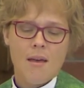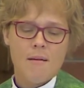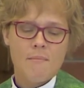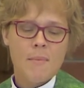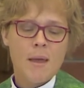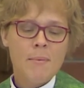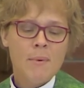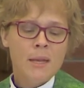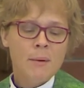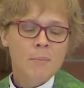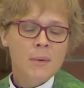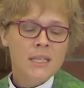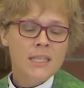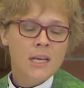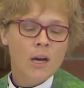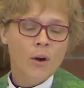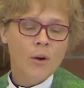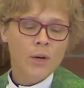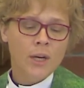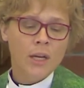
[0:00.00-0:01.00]
Maybe it means
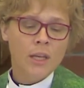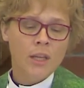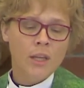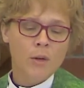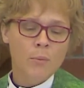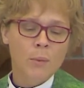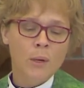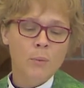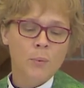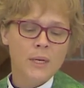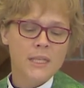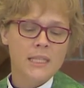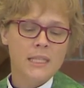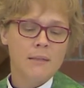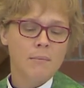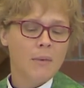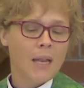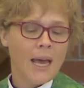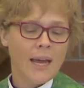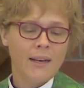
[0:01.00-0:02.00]
holding human
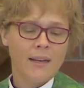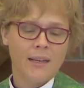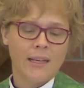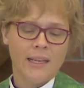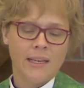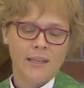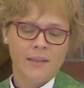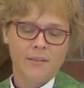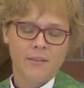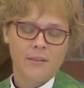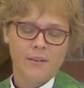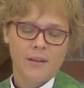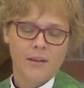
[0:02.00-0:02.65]
wisdom lightly,